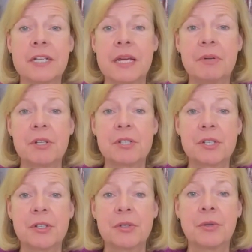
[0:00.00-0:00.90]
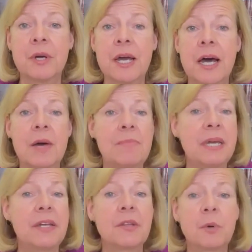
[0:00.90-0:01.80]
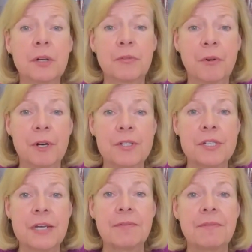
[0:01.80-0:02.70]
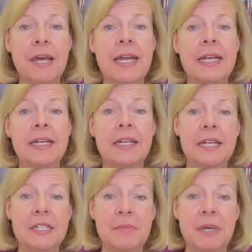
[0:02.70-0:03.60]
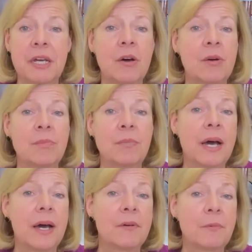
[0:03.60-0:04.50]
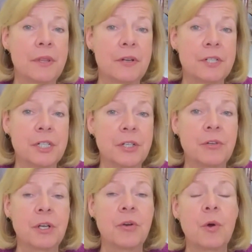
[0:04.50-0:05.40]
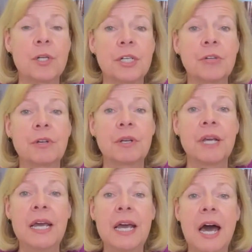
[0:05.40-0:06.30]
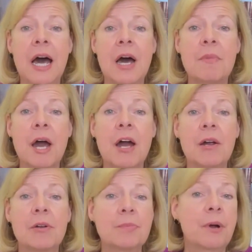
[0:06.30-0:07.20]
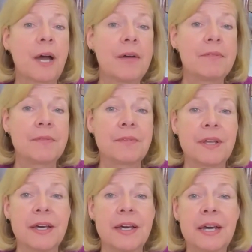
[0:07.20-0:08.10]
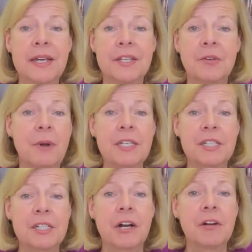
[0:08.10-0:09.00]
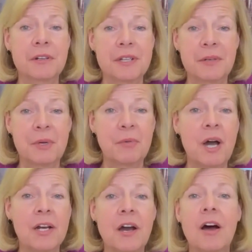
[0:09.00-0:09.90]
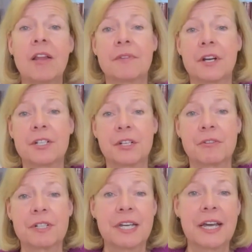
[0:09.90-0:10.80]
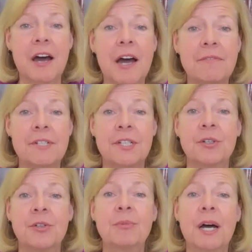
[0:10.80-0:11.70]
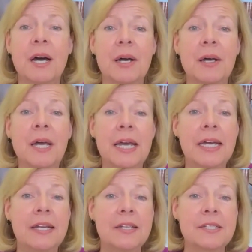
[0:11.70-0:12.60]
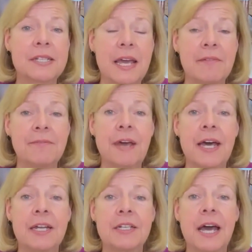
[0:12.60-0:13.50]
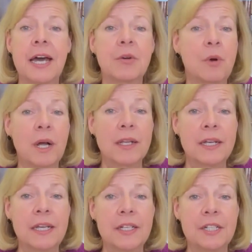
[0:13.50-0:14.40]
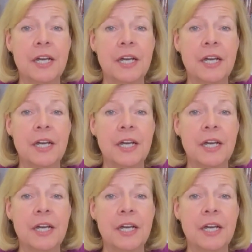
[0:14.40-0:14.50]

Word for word: aren't able to uh, be in the workforce if they need to be home uh, with their children, or children um, are deprived of the the great start that we want all of our children to get off to uh, in a safe and high quality